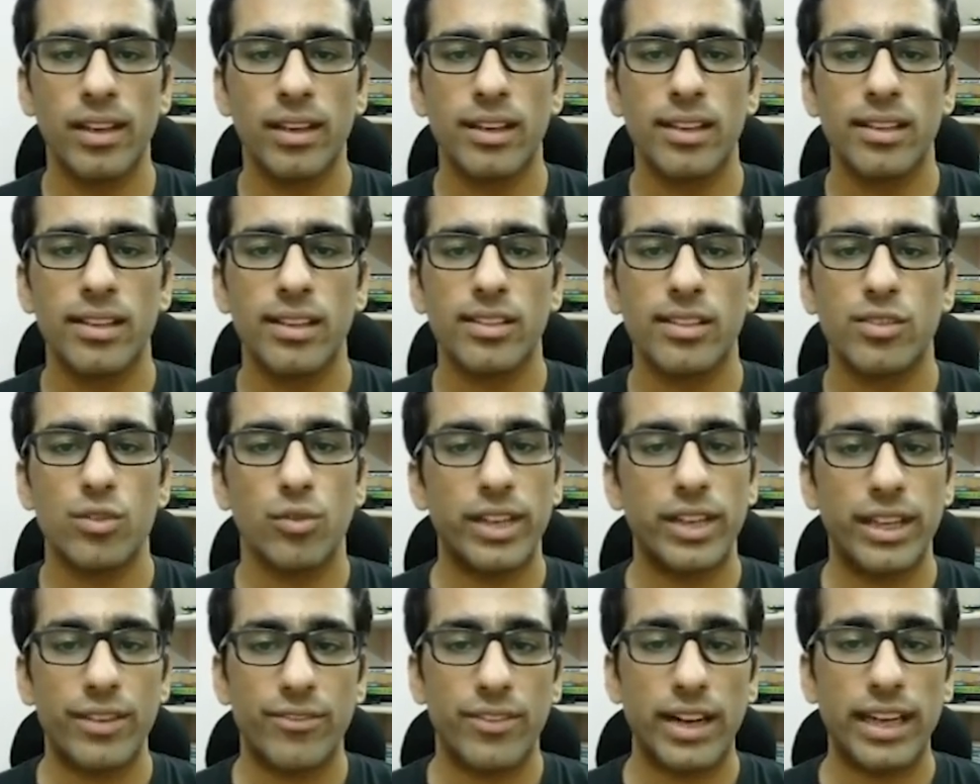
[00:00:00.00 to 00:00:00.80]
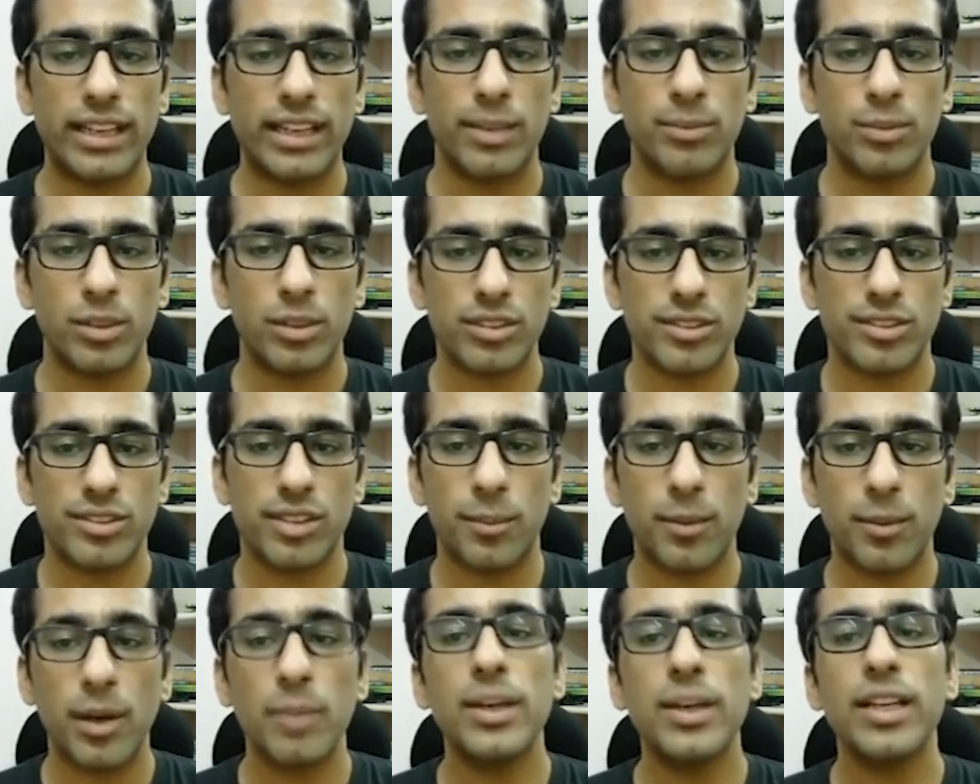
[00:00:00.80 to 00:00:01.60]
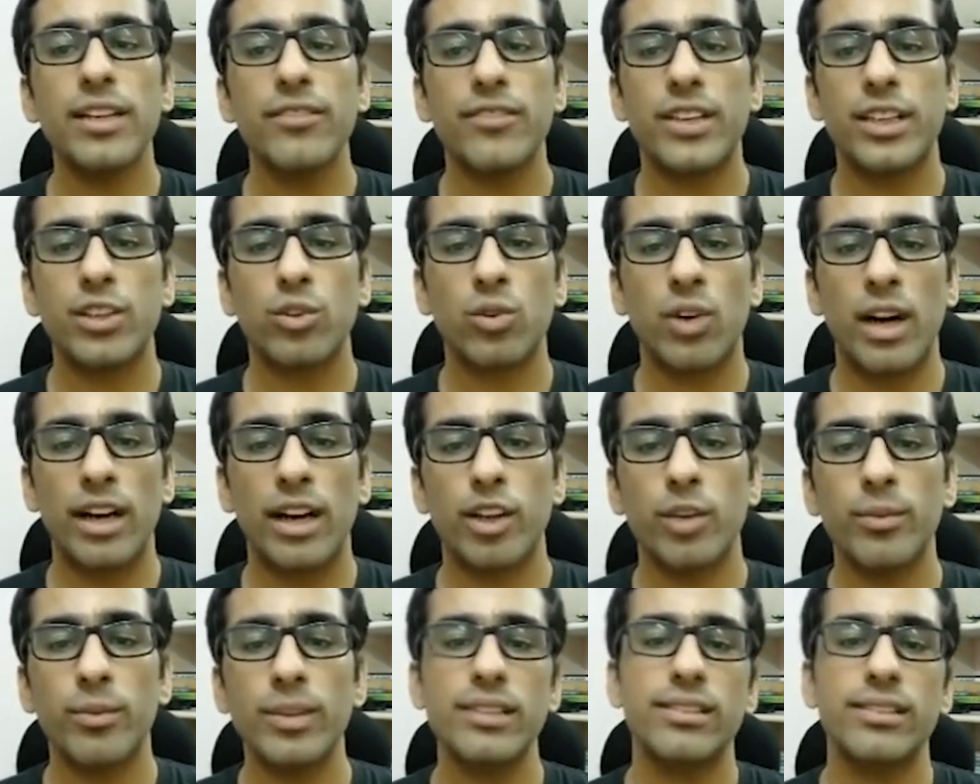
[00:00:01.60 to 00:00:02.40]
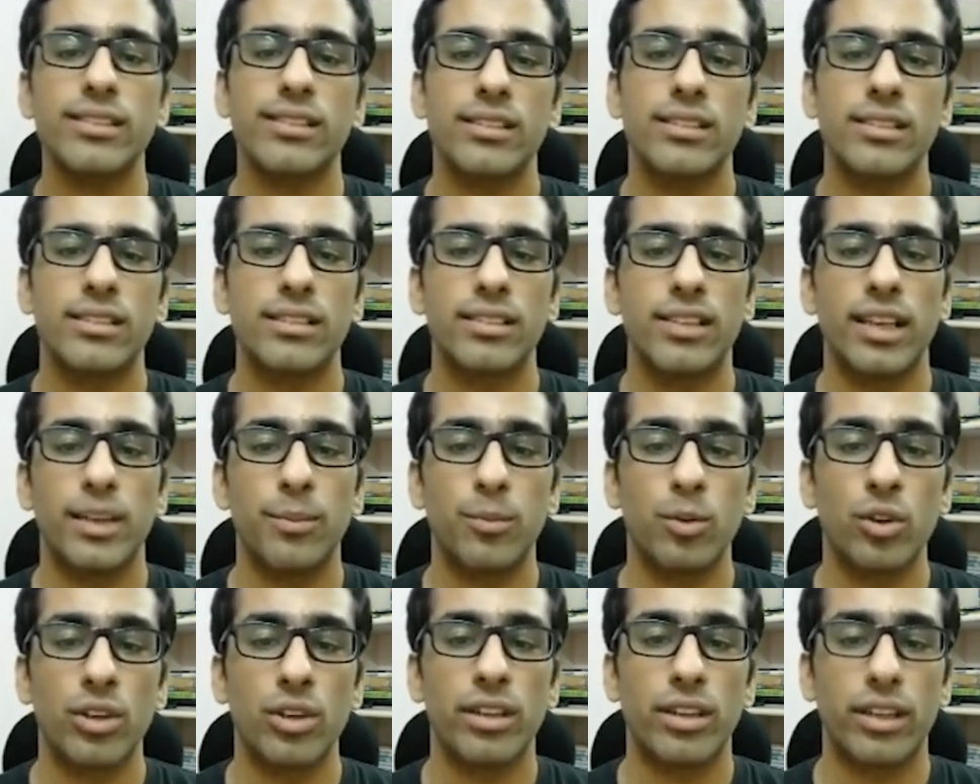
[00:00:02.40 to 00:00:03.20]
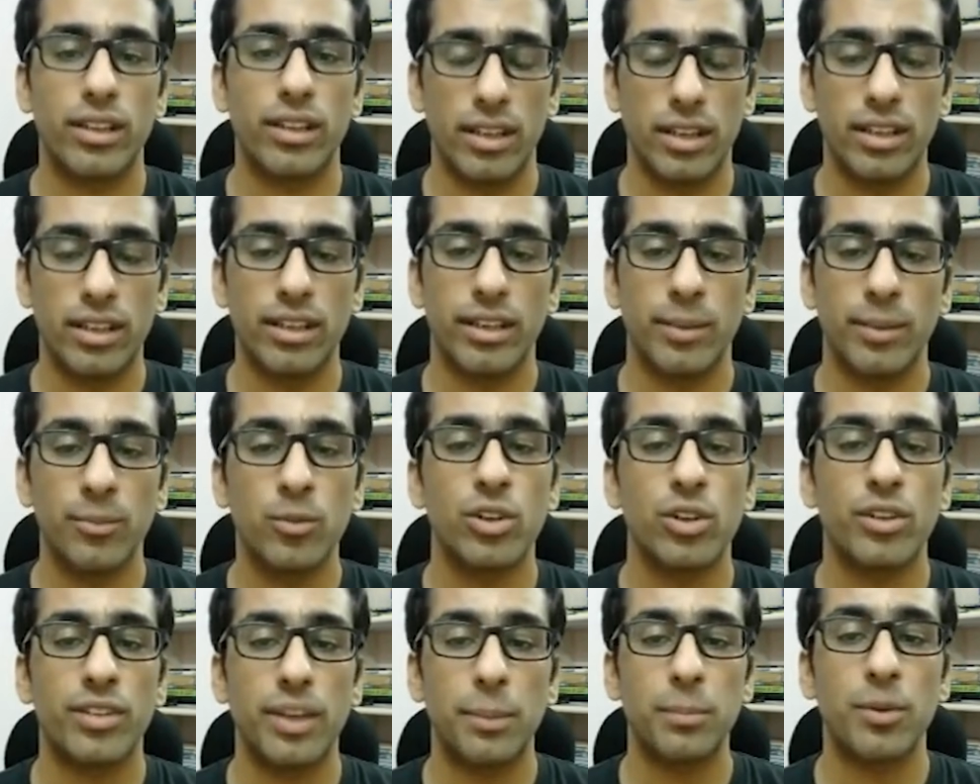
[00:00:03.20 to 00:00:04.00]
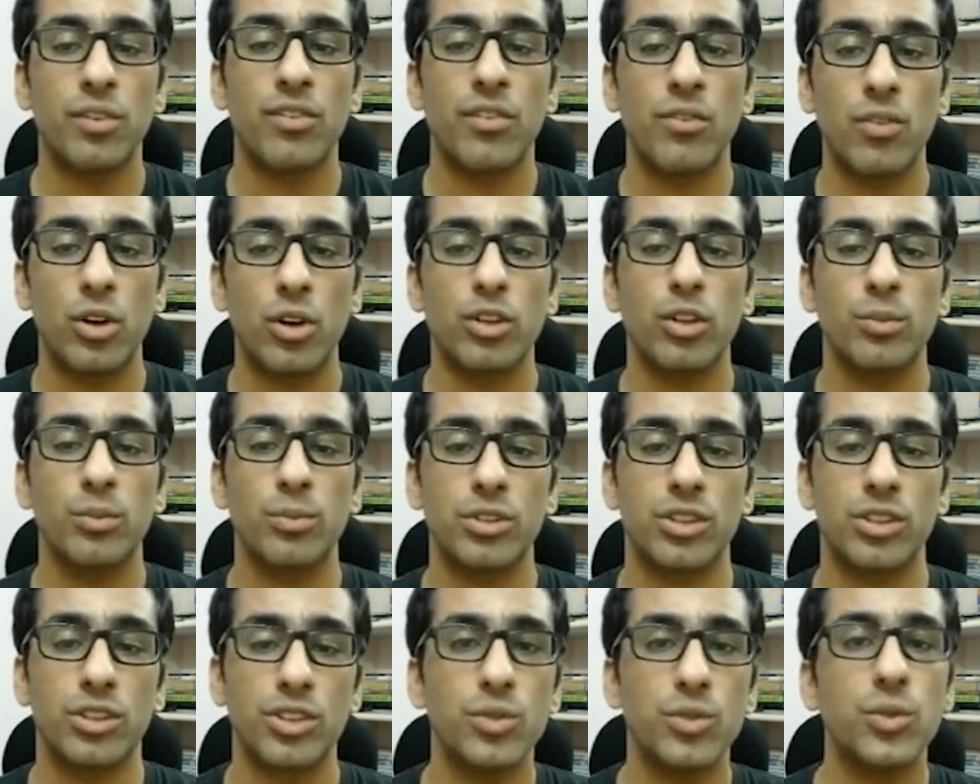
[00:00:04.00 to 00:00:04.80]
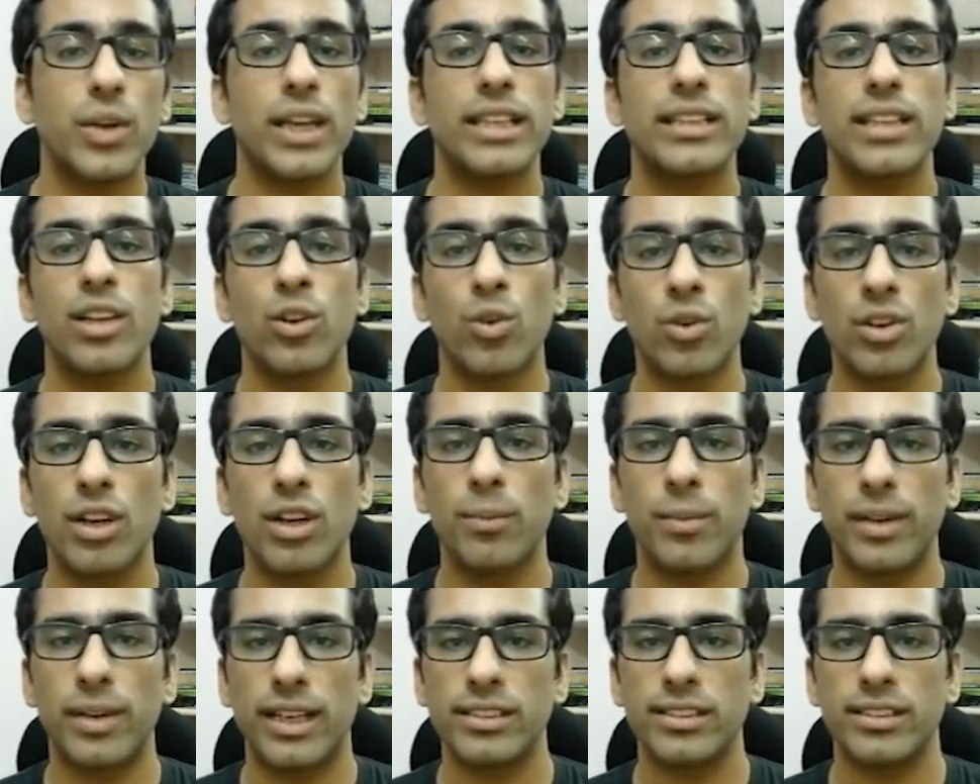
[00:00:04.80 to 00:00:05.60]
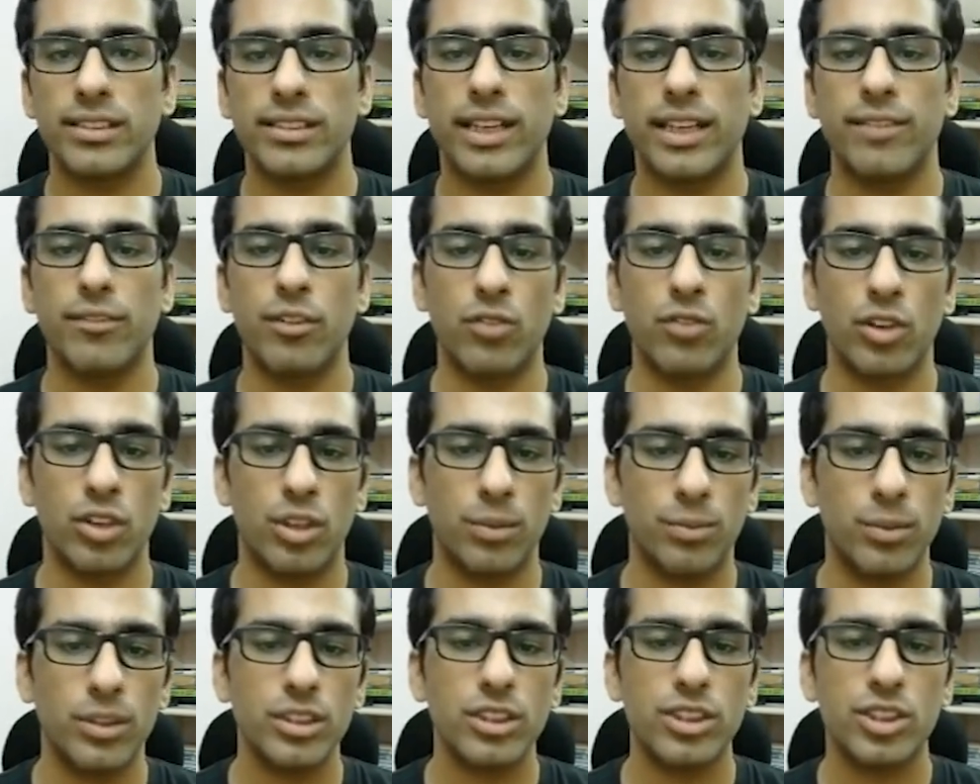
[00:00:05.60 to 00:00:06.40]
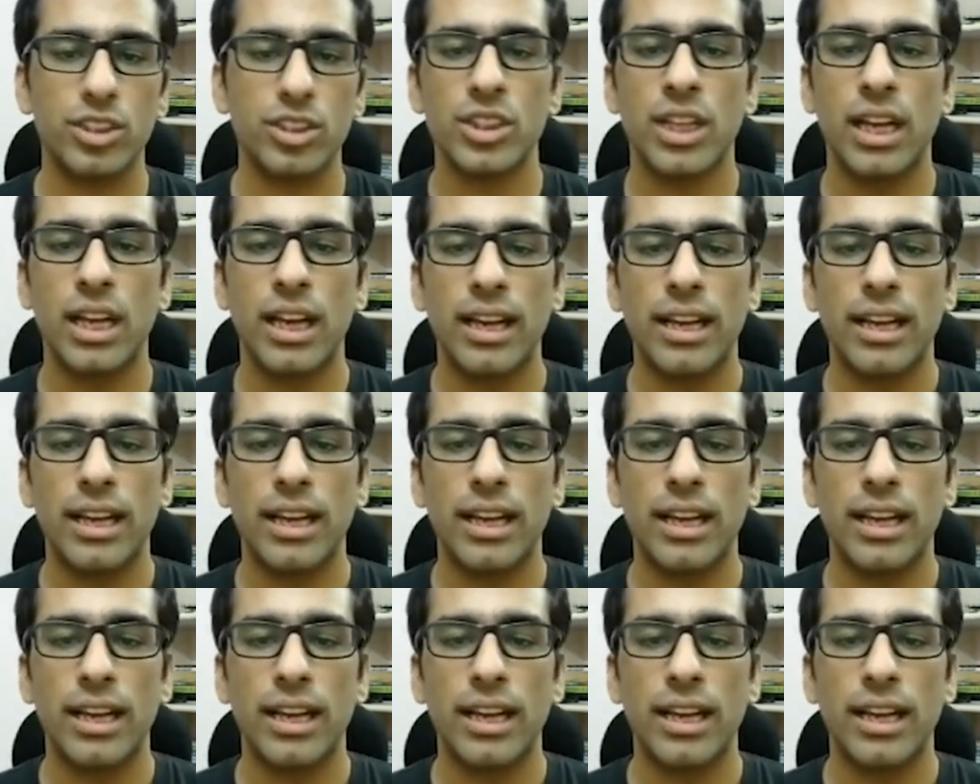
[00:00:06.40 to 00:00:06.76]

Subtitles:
So we define a push subcommand with two arguments, the remote repo we want to push to and the local branch that we want to push.